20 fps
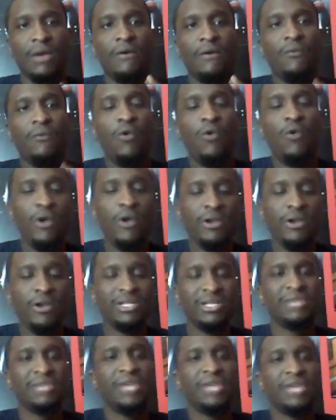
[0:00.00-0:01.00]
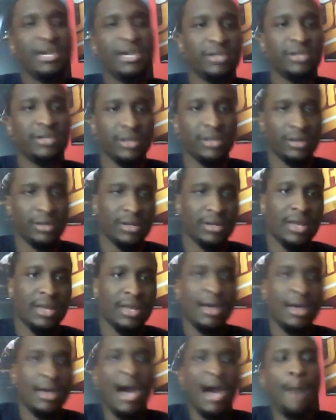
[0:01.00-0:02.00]
Warriors and Thunder.
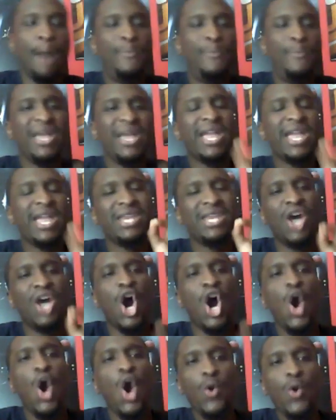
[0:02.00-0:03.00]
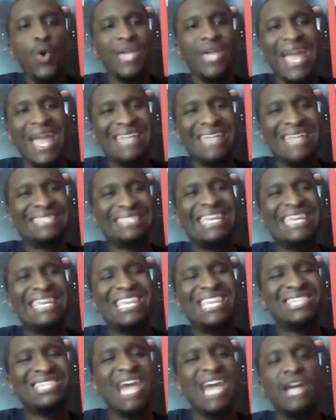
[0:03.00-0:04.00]
I'm picking the
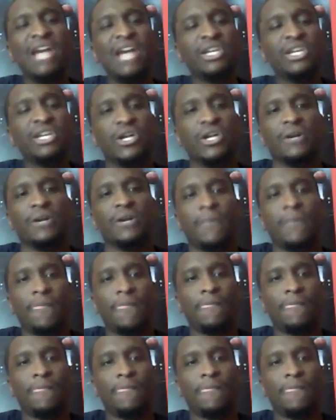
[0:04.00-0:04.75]
OKC Thunder